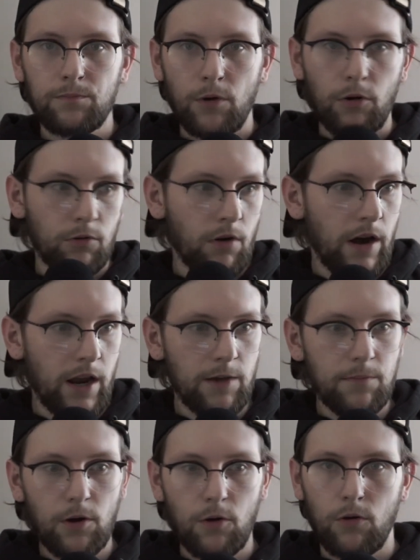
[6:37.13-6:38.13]

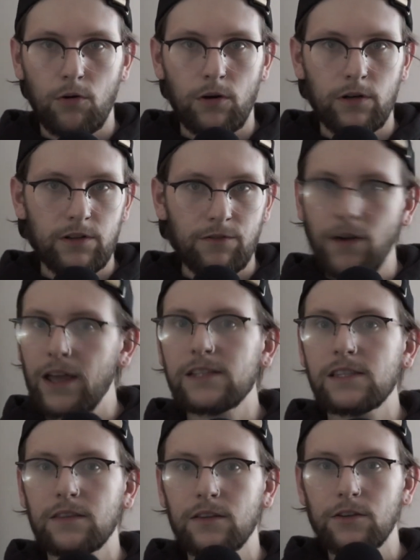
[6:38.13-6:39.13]
program or
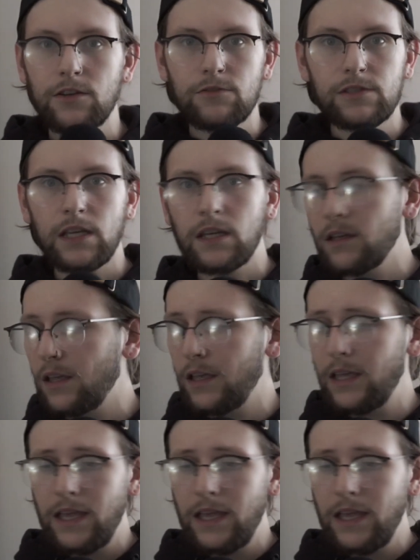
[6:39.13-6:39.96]
device that they're using.